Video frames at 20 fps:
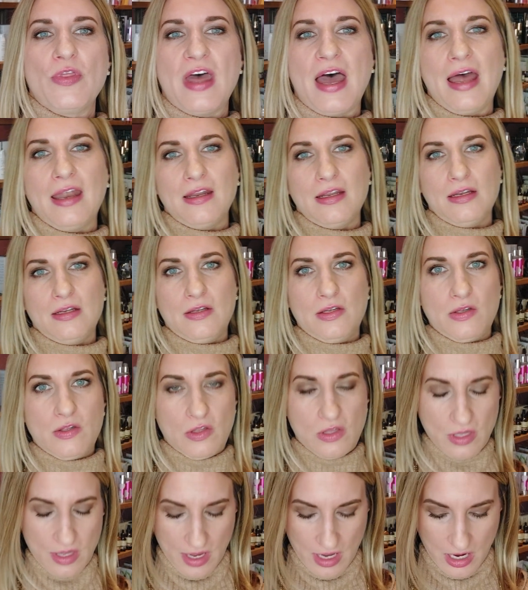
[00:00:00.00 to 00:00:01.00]
that
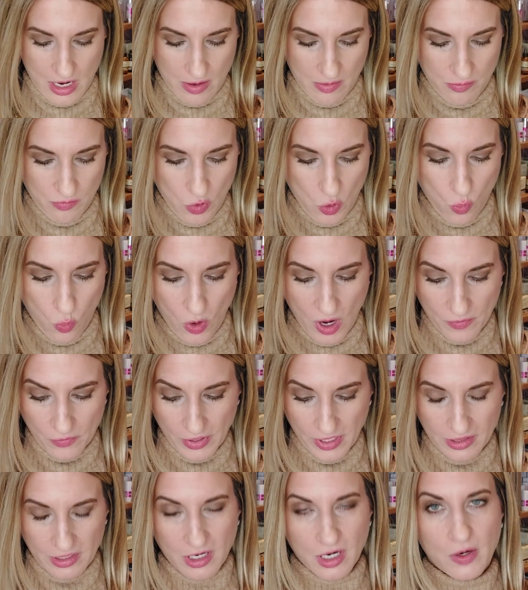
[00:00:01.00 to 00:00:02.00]
is one
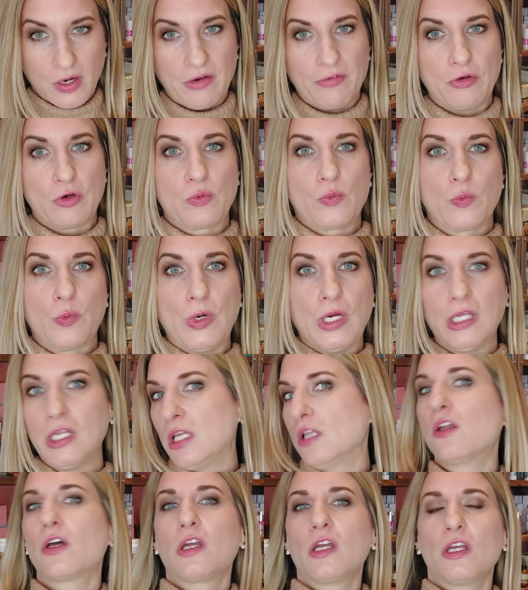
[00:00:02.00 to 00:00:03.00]
right there if you're
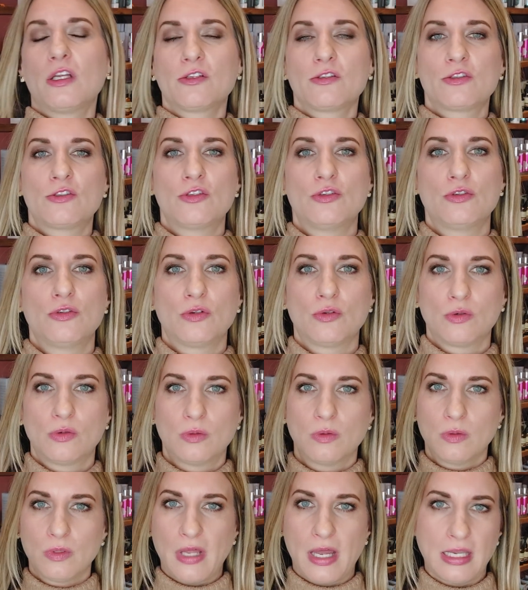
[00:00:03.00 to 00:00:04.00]
really looking
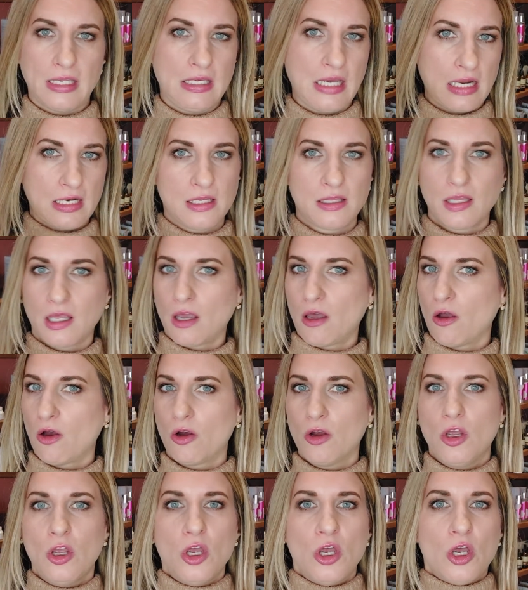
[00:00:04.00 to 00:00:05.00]
to like get in
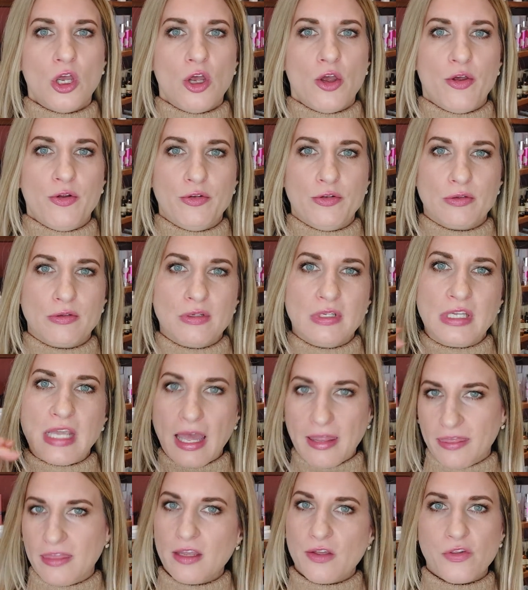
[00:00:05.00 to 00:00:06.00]
there,
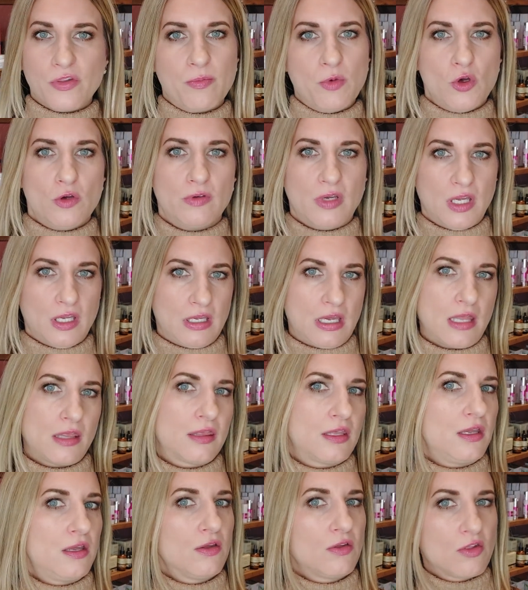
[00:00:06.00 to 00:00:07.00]
get things moving, get
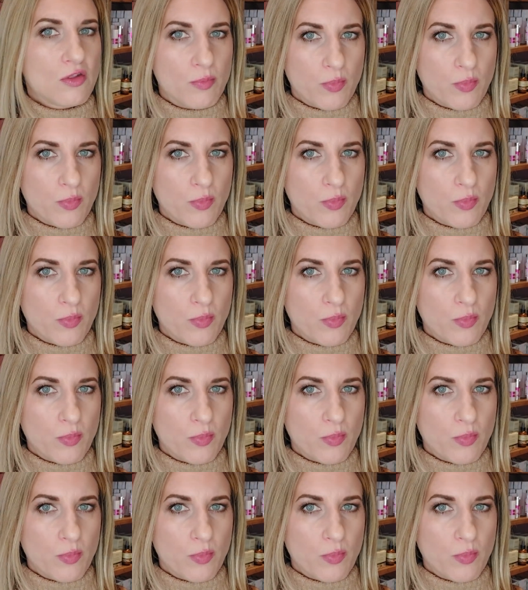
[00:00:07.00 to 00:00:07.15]
things